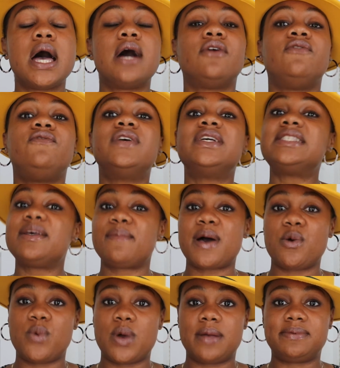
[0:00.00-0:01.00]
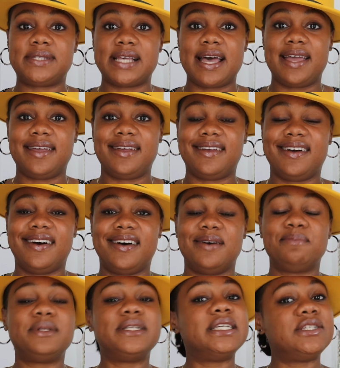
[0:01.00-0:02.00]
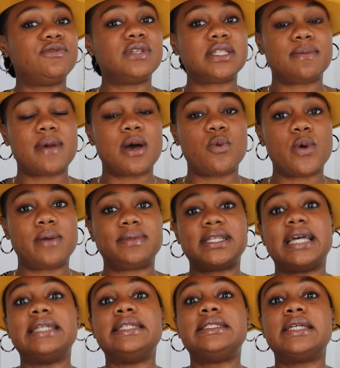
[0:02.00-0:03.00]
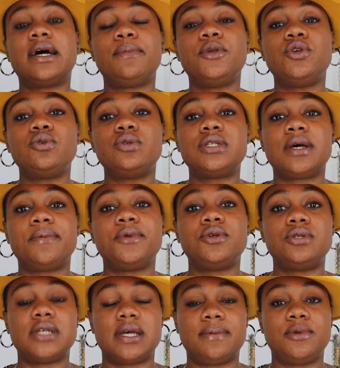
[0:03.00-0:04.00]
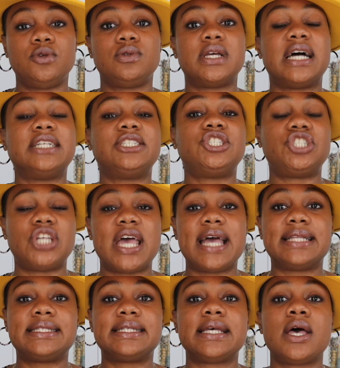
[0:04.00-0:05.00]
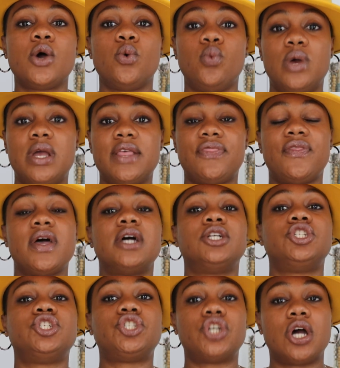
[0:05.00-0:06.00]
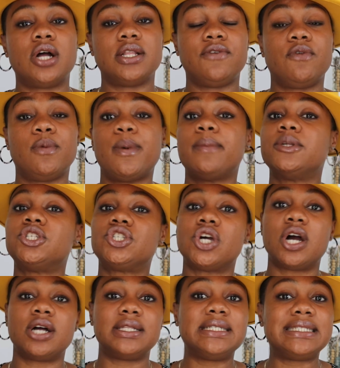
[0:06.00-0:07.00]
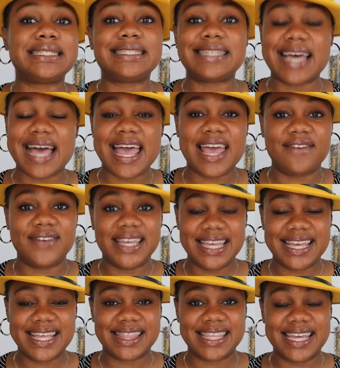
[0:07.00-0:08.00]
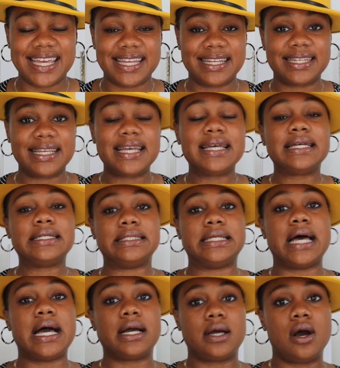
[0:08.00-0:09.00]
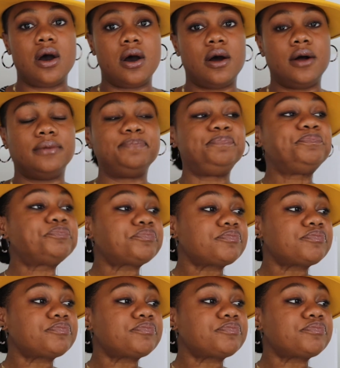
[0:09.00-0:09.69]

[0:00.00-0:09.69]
Visit my website. Please visit my website, www.chatwithcharli. Remember, Charli does not have an E at the end.com.